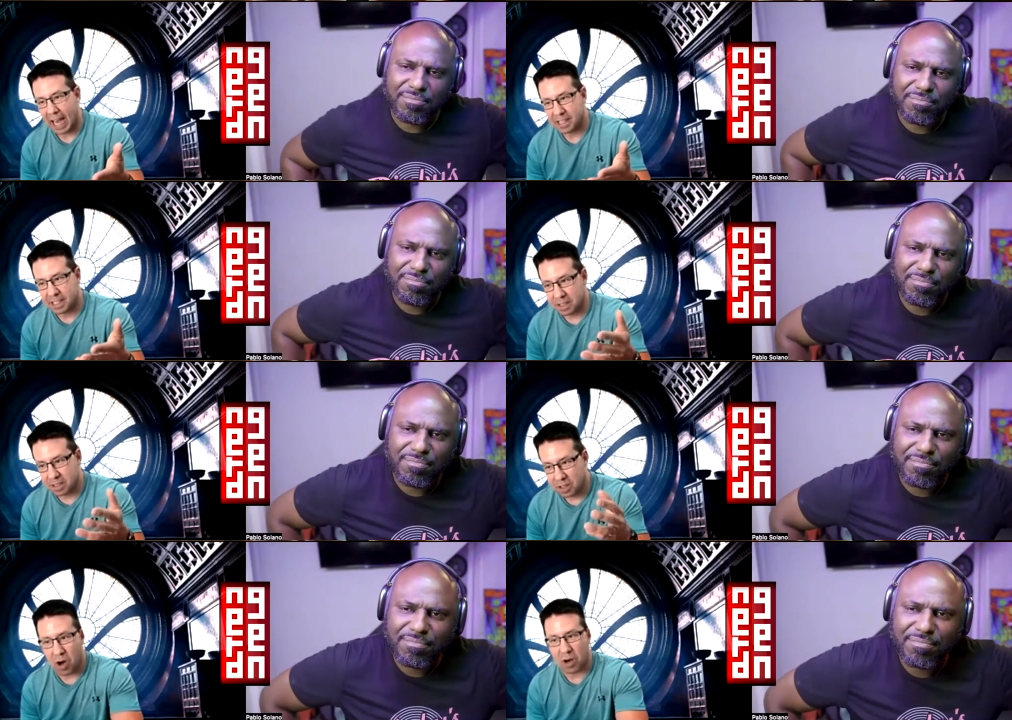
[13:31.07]
Speaker 1: the
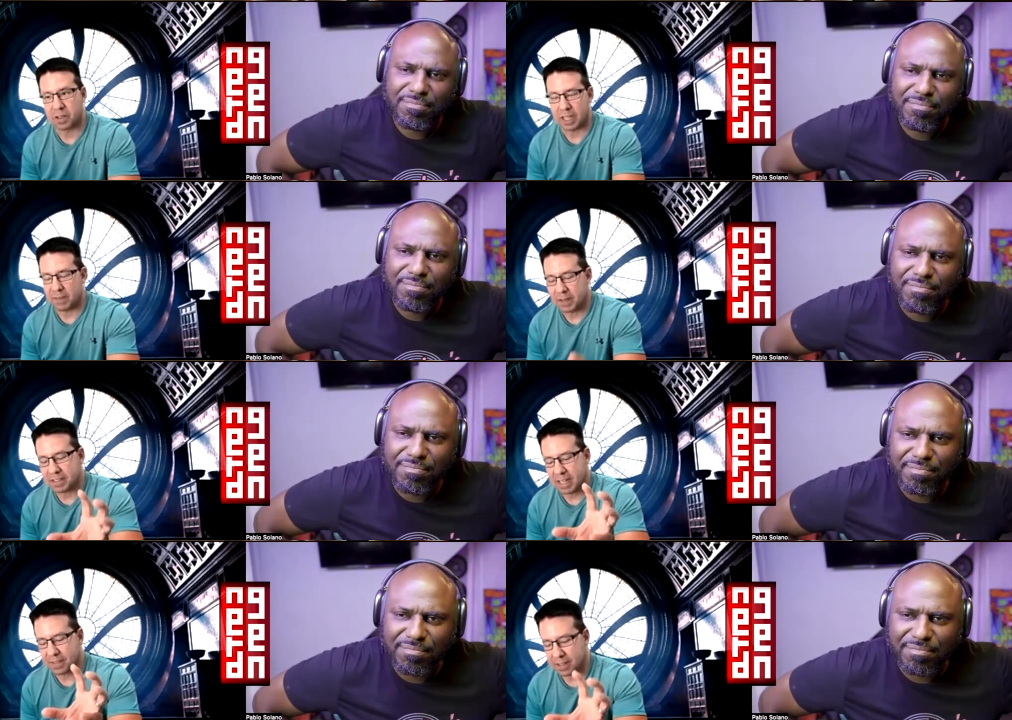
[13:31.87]
long if he's
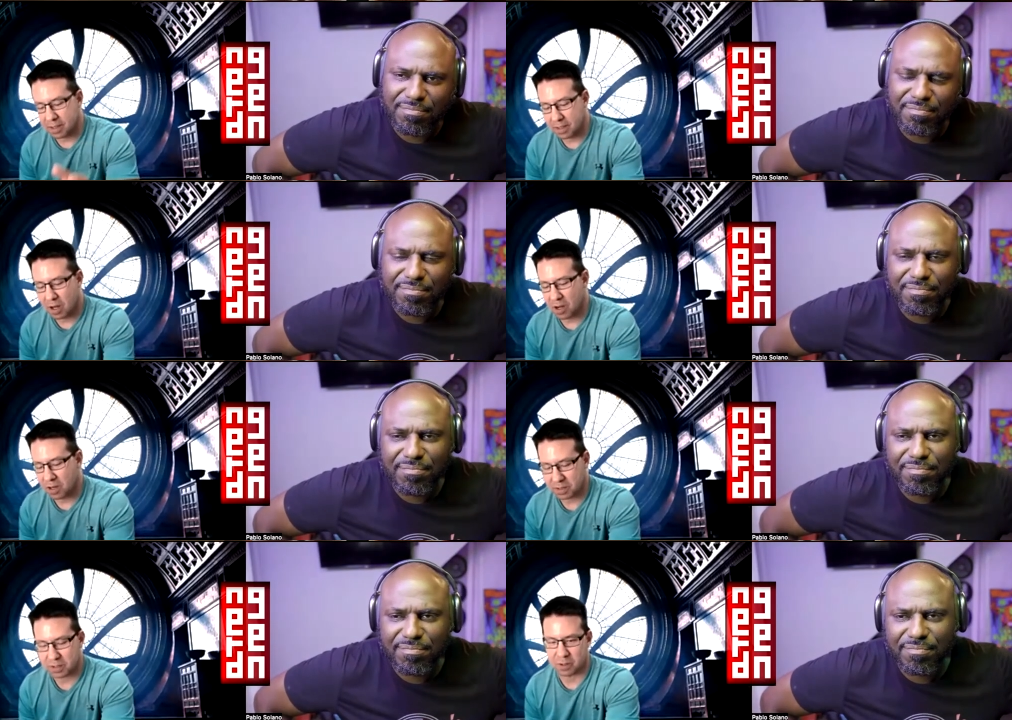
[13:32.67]
not the long
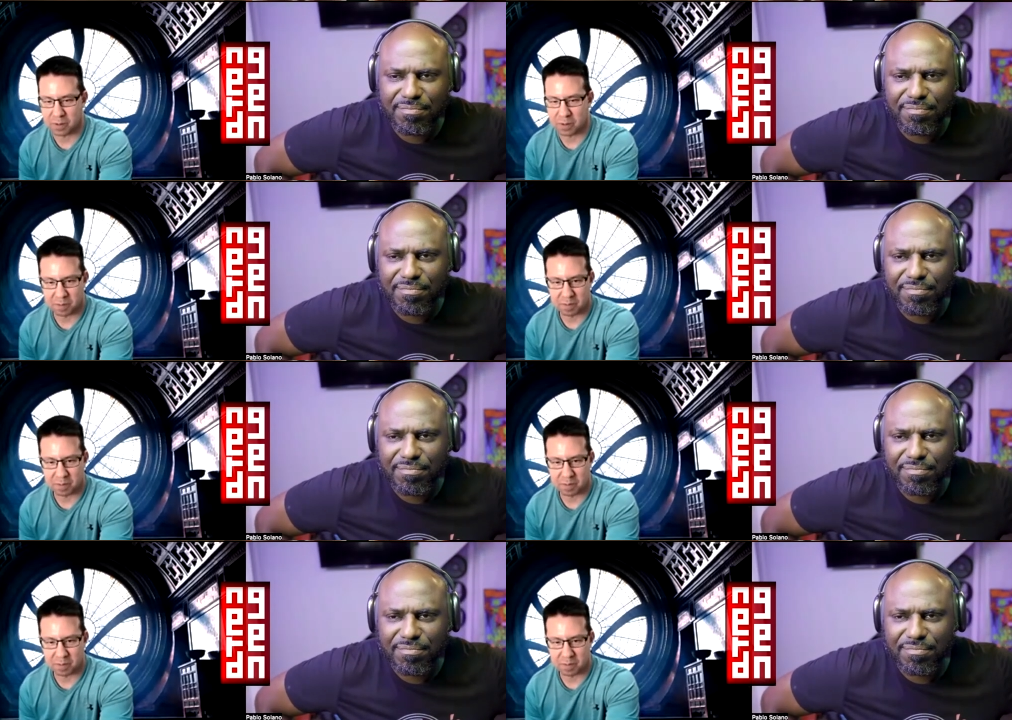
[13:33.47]
term